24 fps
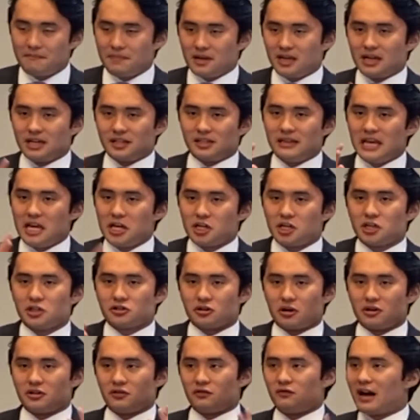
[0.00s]
Because nations
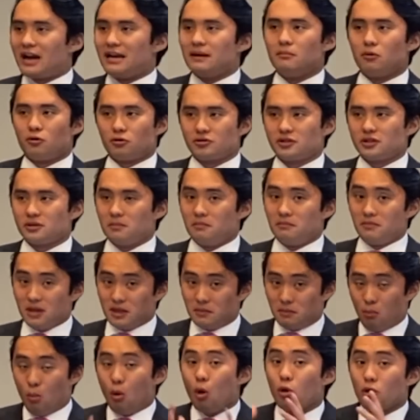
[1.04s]
are defined more,
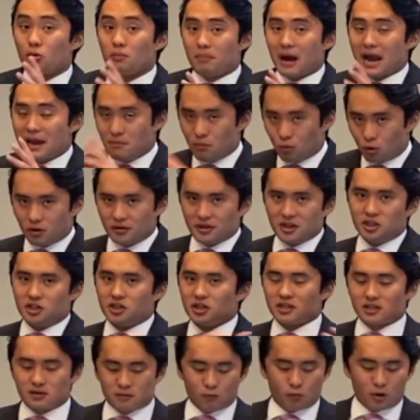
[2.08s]
more by more than
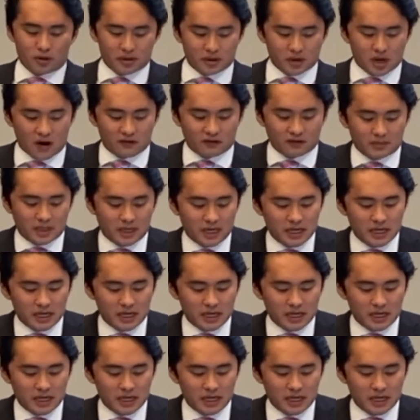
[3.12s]
just what the government